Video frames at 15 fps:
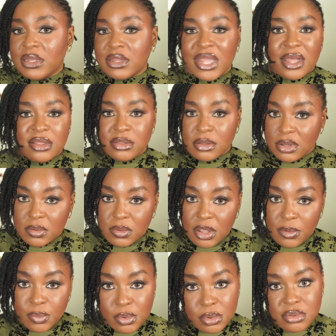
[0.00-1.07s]
That's the only way
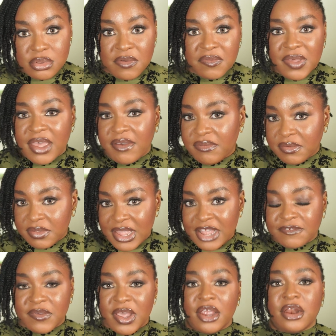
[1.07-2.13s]
people survive.
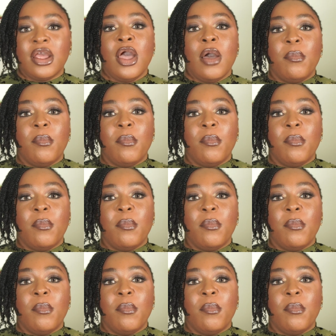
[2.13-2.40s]
That's fine.